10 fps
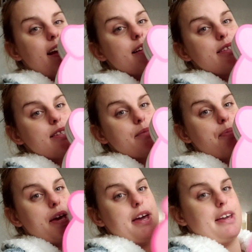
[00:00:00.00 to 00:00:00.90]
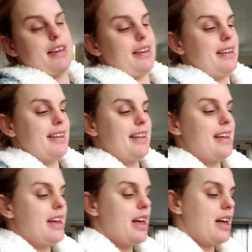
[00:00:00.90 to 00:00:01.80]
is the pig
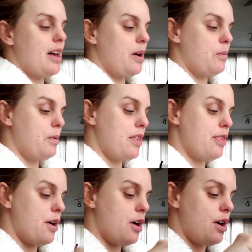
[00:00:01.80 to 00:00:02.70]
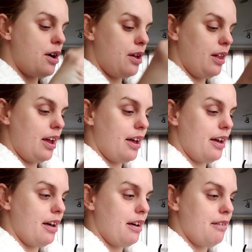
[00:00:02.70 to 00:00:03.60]
with all
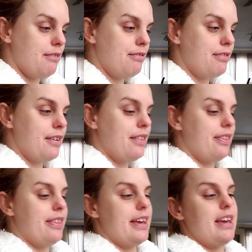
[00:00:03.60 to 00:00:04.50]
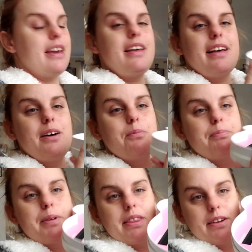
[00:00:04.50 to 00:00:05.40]
of the, oh,
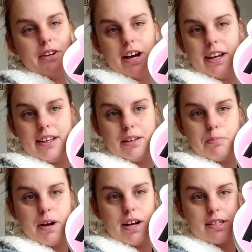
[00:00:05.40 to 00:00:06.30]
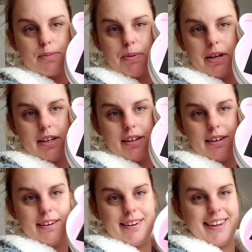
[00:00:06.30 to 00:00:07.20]
and they're not in their box, but
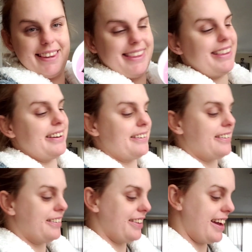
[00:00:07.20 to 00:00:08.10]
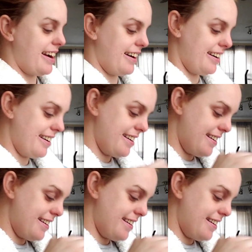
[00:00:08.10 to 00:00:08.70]
they're all there,